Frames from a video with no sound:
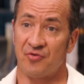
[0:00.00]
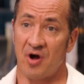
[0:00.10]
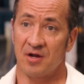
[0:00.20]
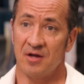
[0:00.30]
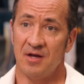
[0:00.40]

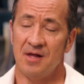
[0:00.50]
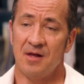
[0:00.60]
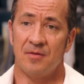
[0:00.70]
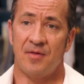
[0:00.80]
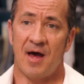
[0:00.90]
drug
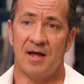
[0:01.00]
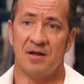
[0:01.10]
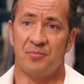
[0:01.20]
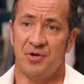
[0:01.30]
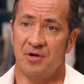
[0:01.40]
that
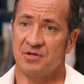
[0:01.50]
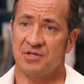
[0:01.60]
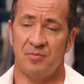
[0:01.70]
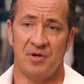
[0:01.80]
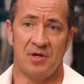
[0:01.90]
appears
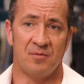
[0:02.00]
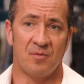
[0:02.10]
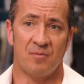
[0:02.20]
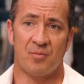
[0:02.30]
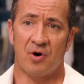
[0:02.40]
to be
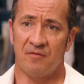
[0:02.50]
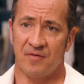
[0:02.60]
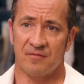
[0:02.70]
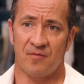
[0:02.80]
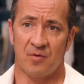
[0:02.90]

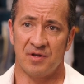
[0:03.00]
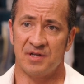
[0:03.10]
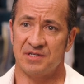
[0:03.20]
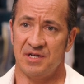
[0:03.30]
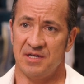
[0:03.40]
perfect for the
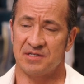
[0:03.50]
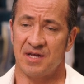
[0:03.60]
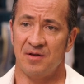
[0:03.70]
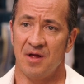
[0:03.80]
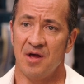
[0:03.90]
disease
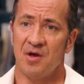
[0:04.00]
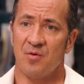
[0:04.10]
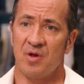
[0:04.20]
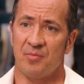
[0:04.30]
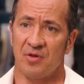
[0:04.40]
that
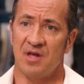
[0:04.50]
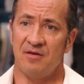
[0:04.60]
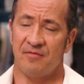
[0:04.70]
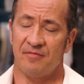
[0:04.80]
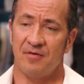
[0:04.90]
we believe